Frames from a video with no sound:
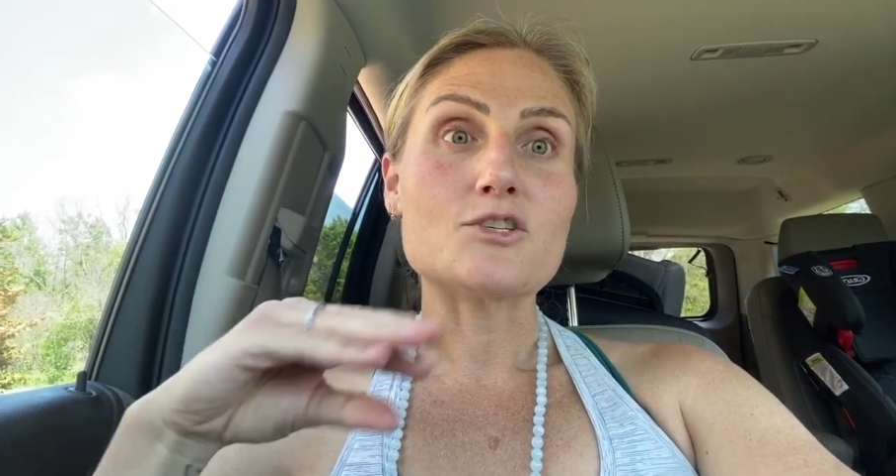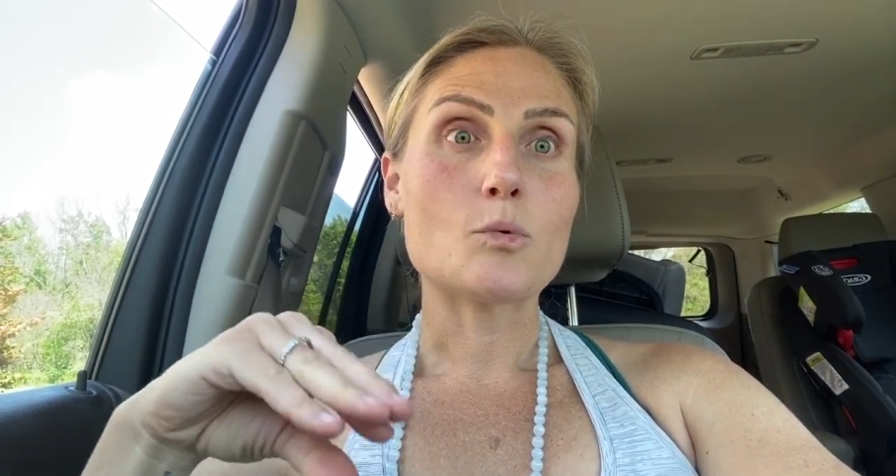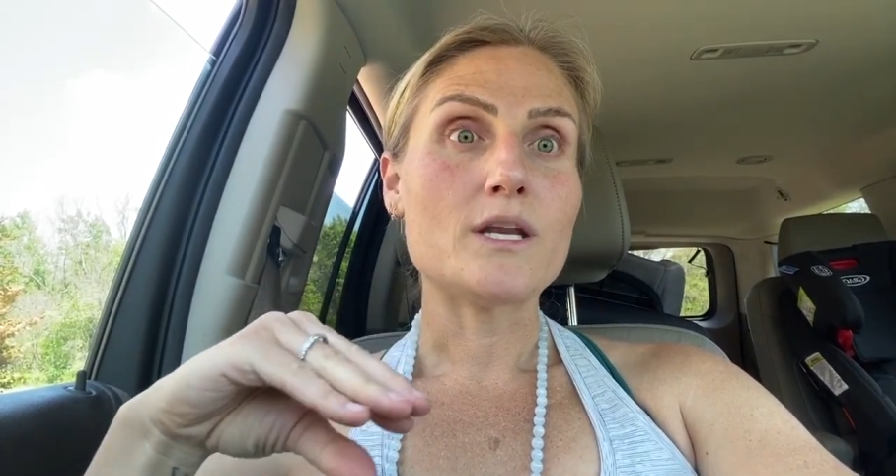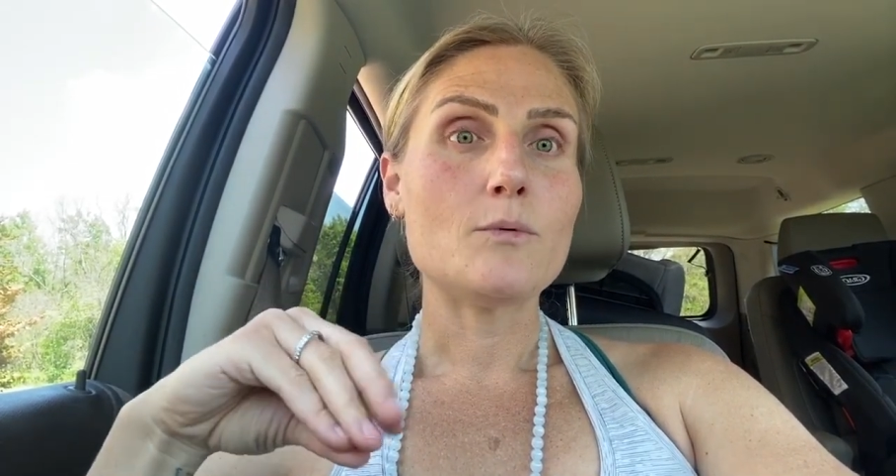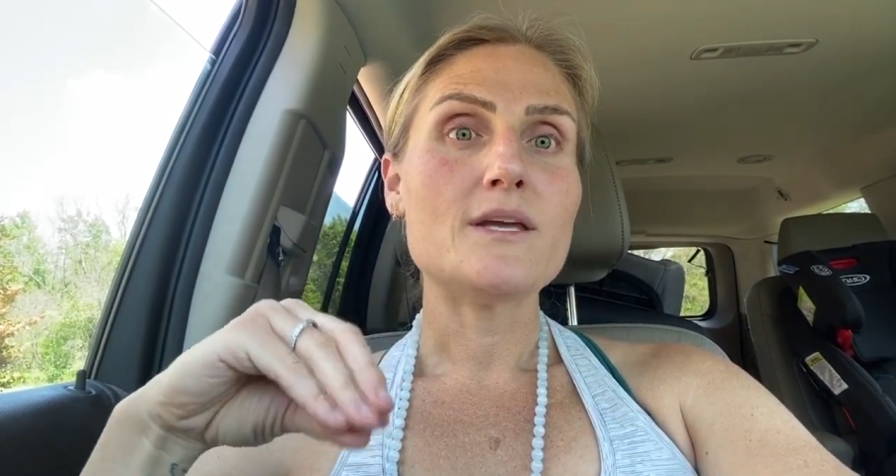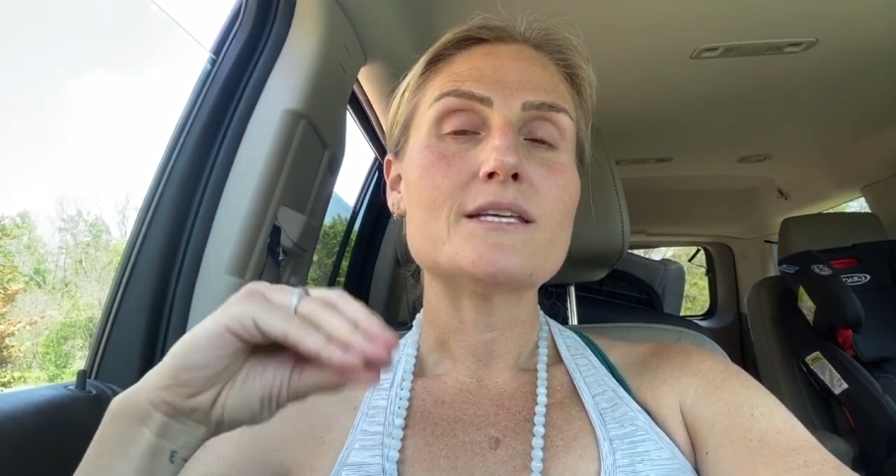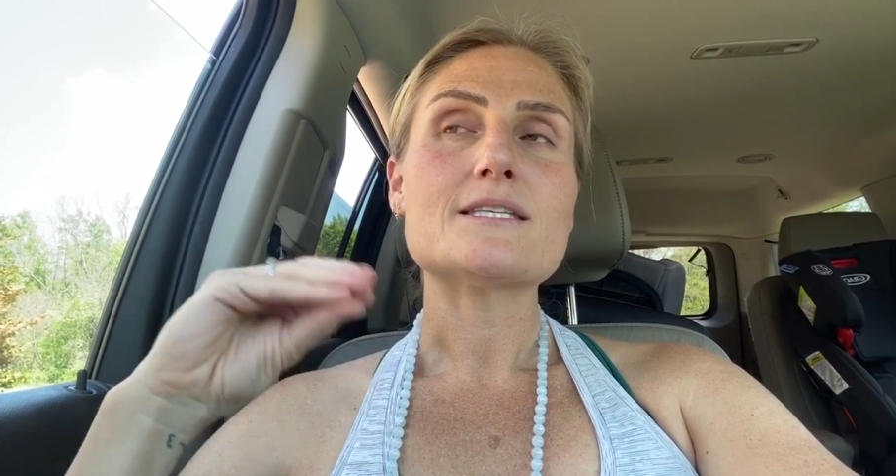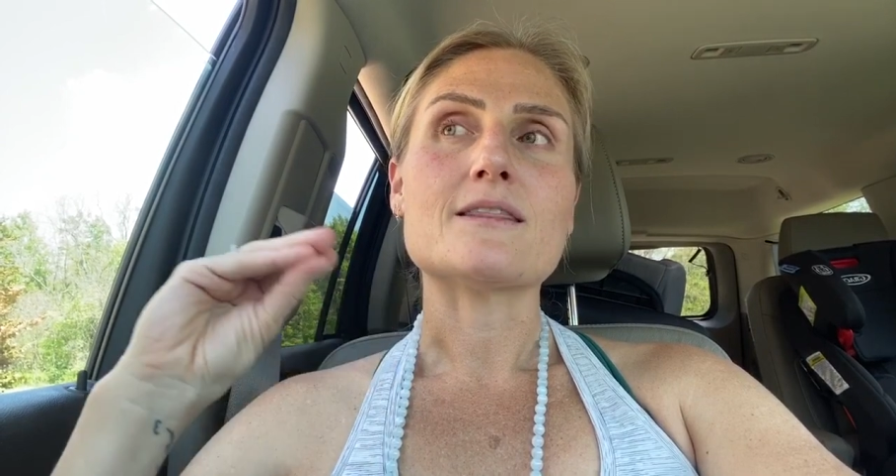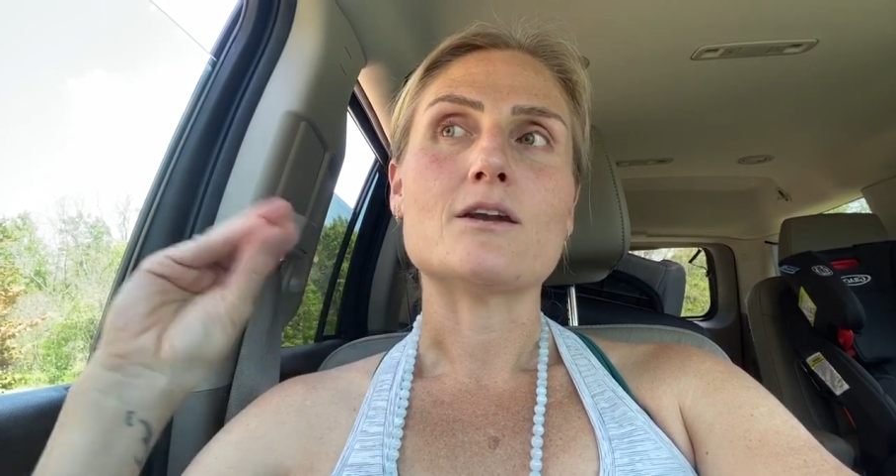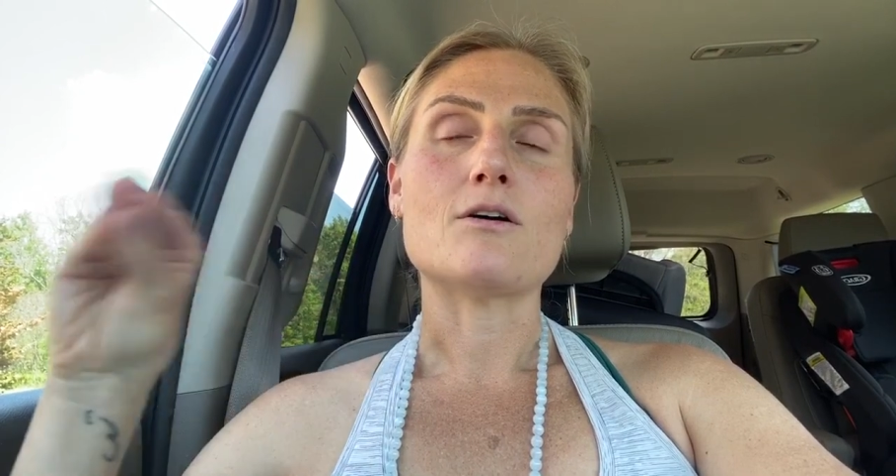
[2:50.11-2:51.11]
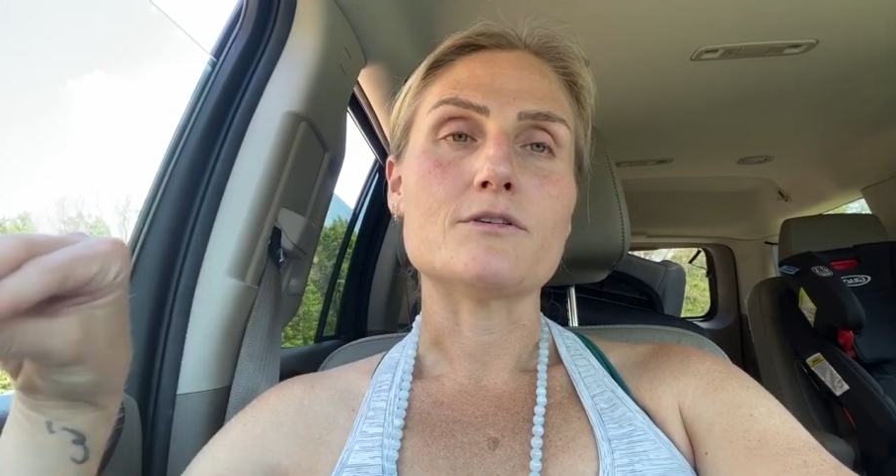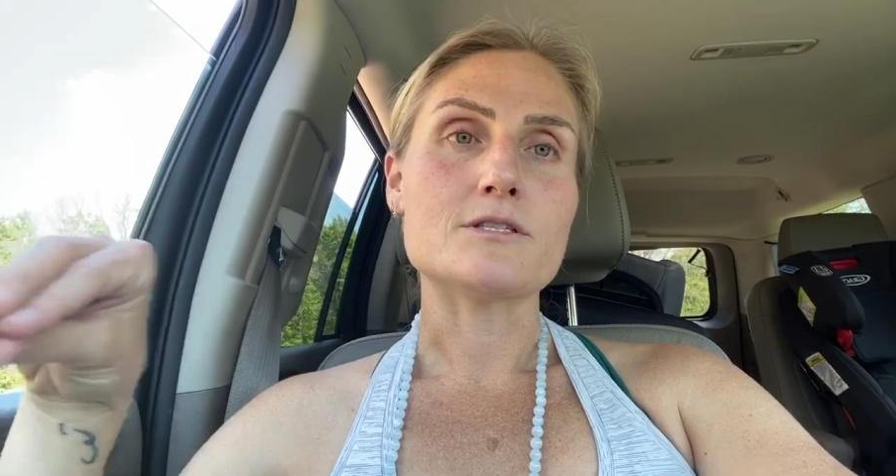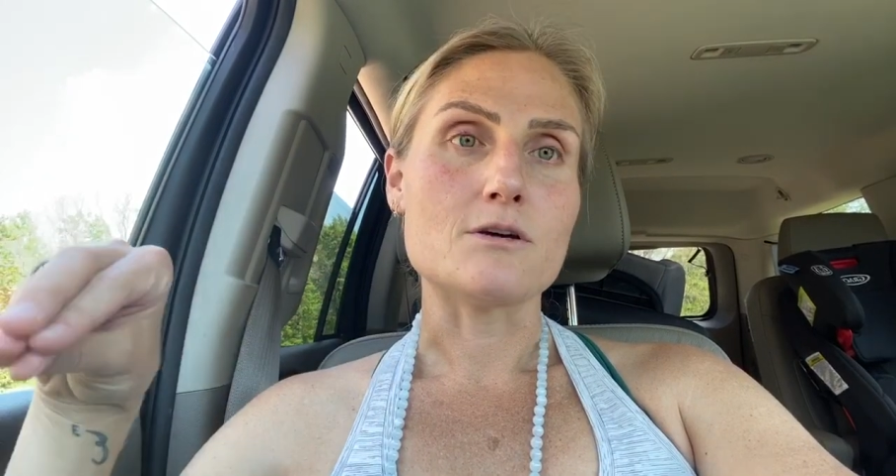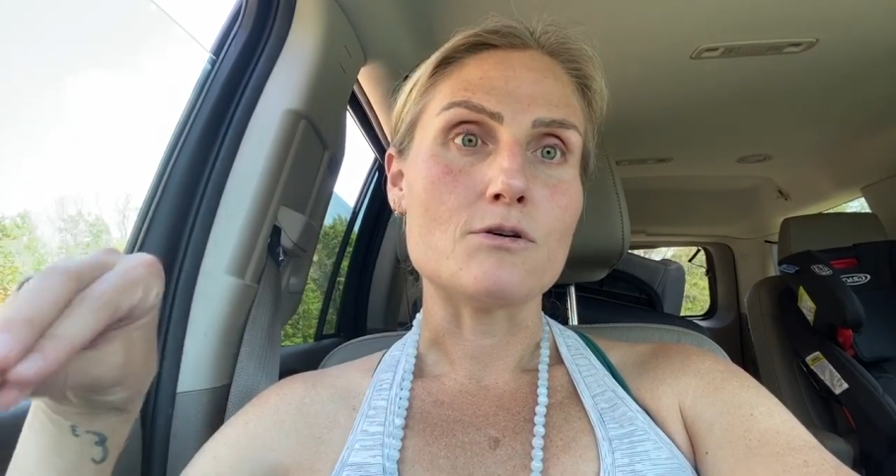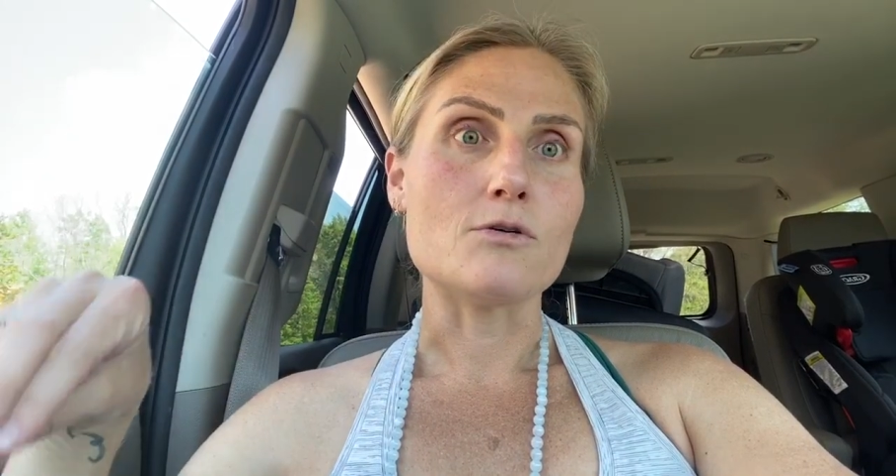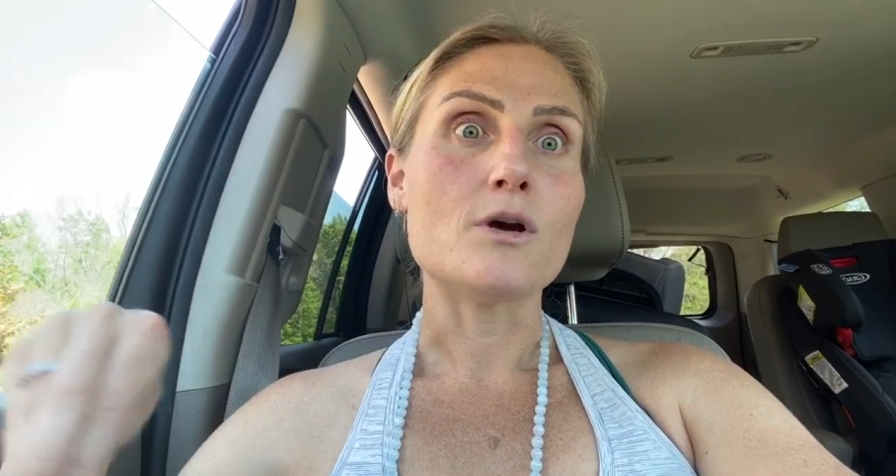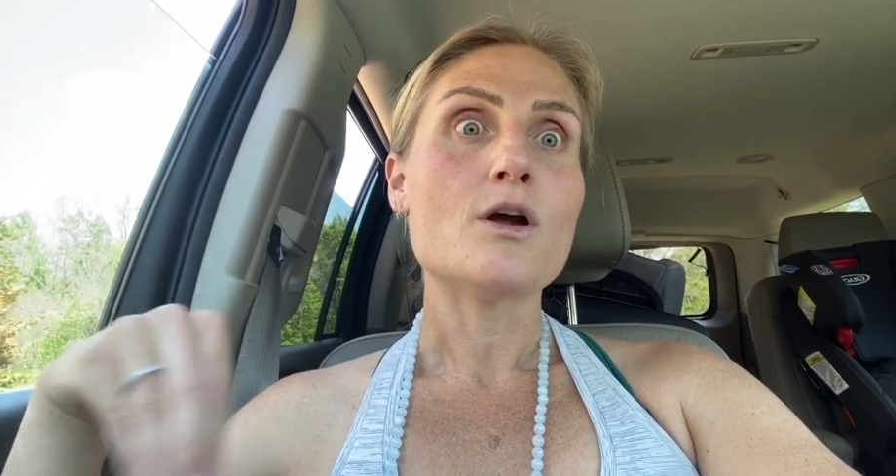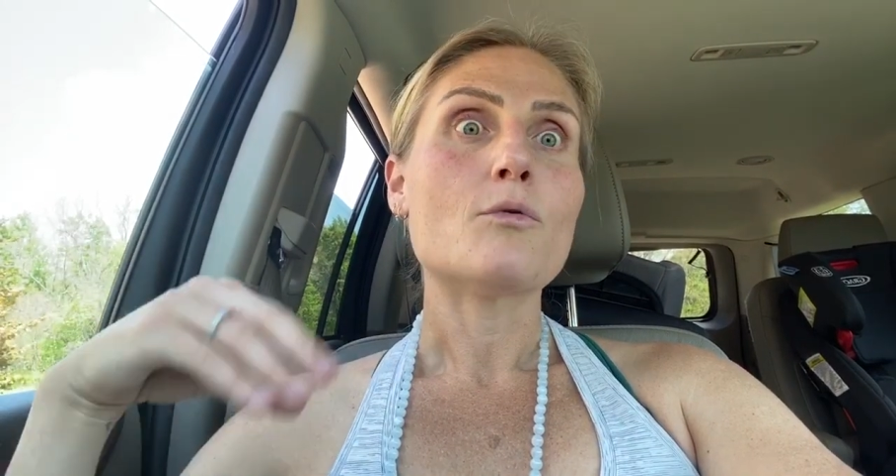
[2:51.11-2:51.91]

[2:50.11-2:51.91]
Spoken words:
20 weeks and then also